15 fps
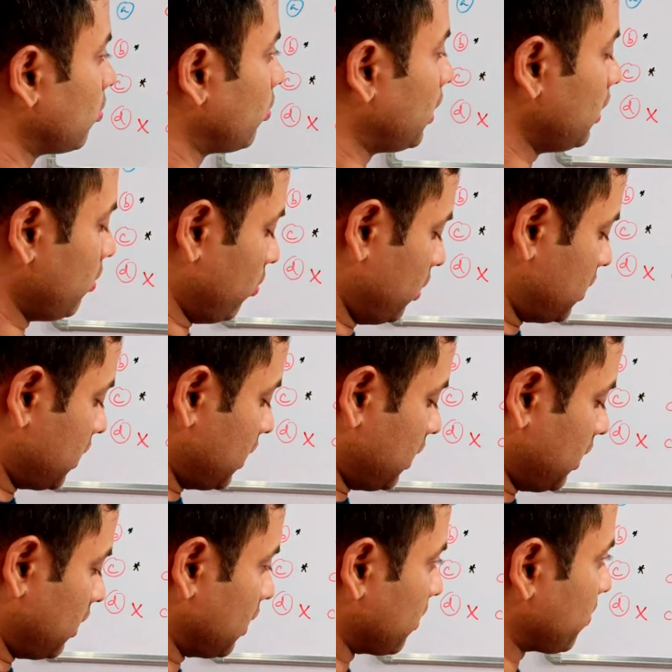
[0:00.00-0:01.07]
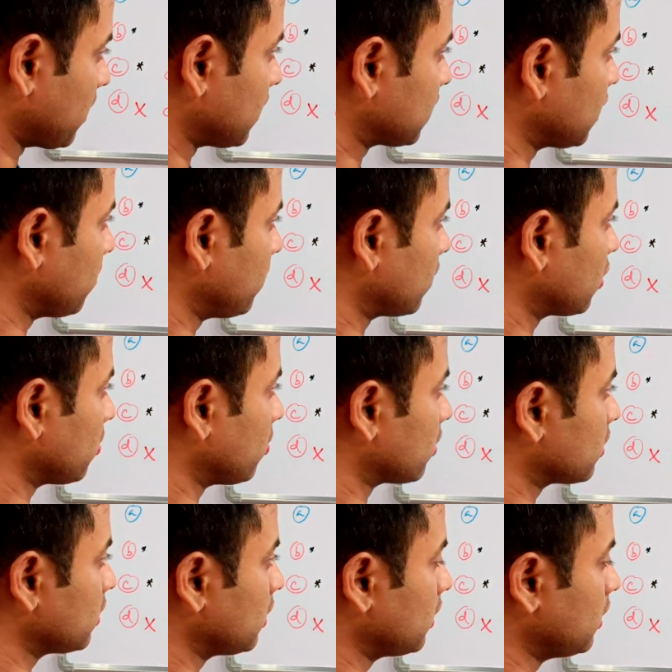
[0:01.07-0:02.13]
why we say the plus R effect of
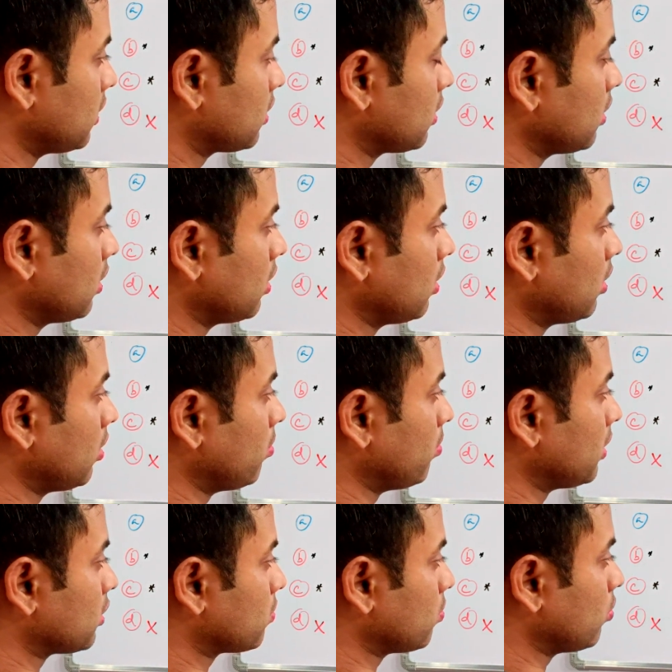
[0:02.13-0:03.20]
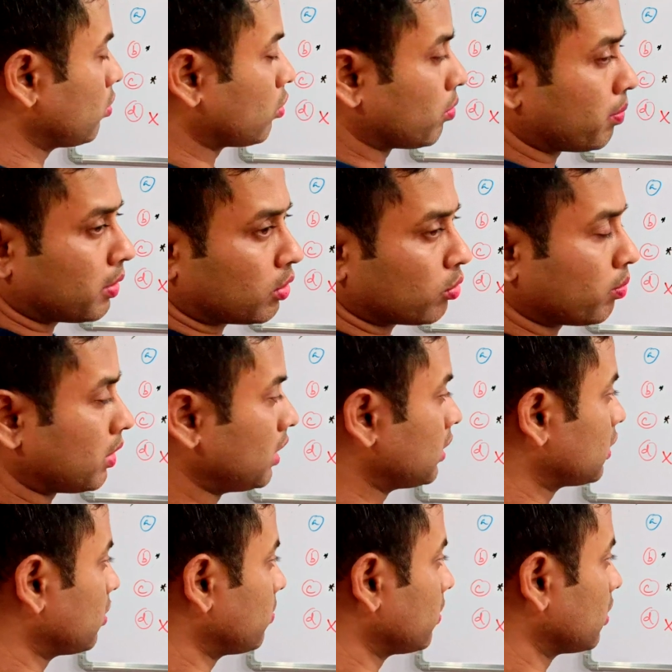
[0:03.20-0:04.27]
oxygen is much more compared to
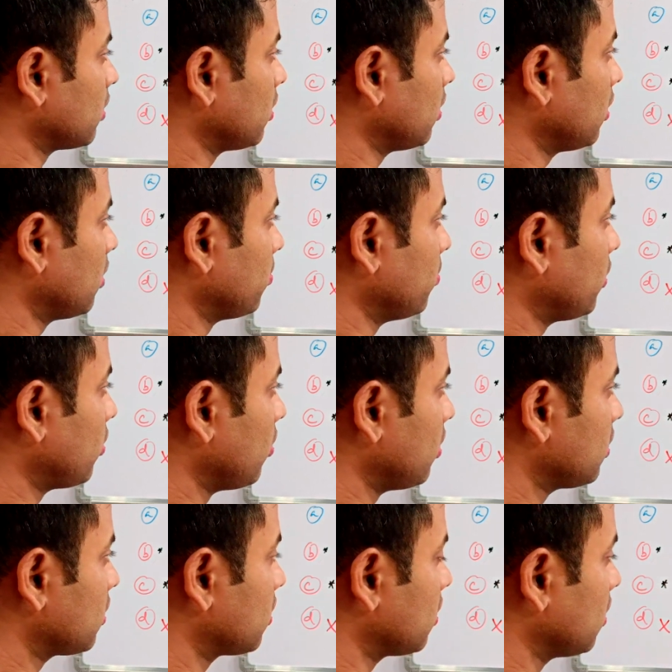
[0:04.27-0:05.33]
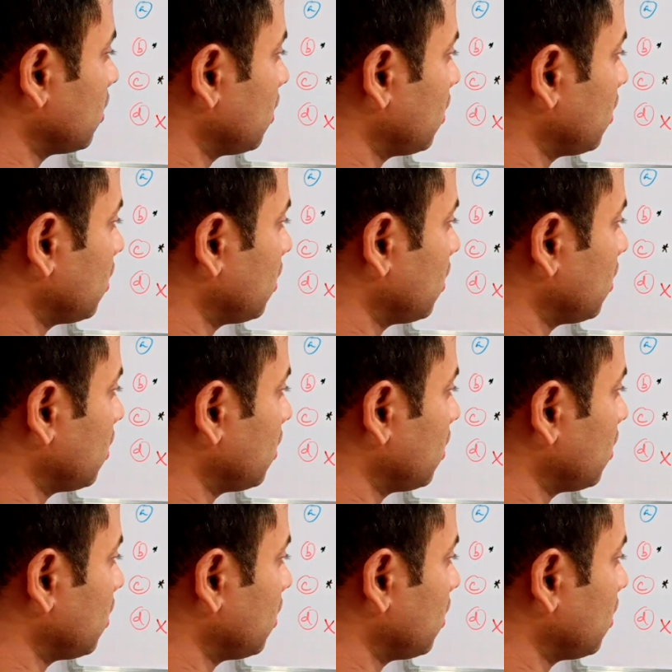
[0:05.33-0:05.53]
minus effect? Because